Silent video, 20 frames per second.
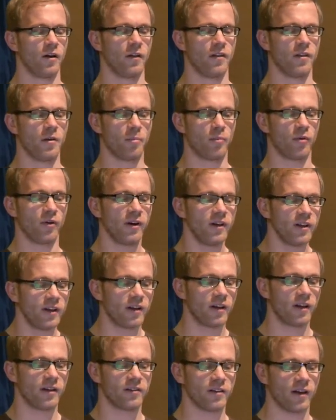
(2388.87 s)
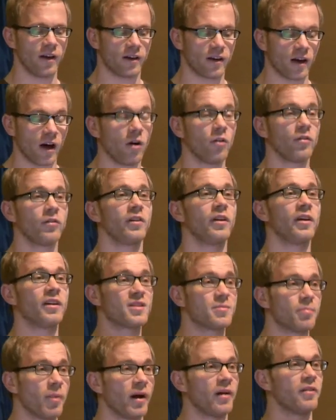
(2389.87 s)
the predicate account
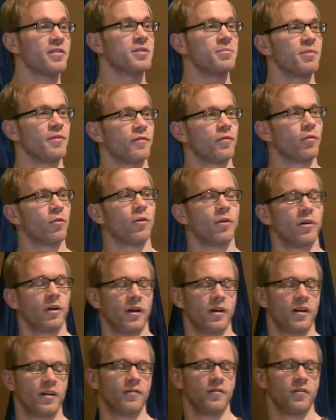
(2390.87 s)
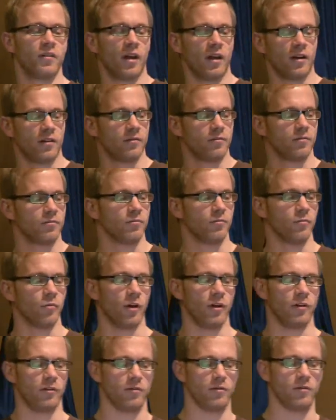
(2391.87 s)
expires before a given date,
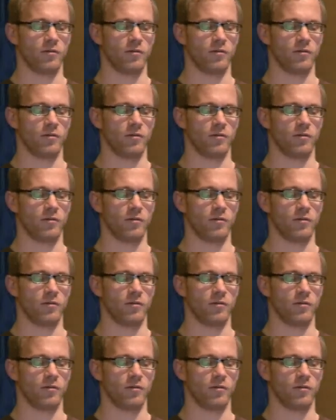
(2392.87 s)
right?